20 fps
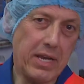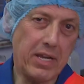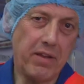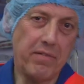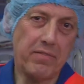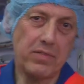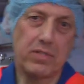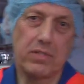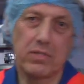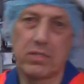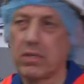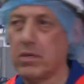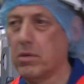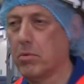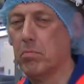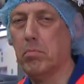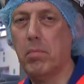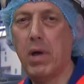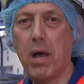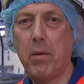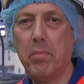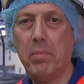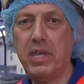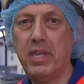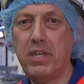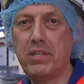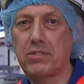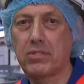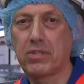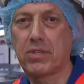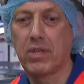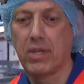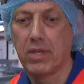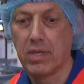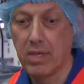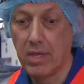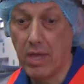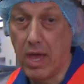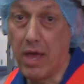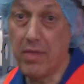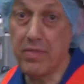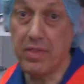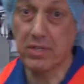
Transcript: Magnificent. Is that right, St. John? Marmite. Marmite.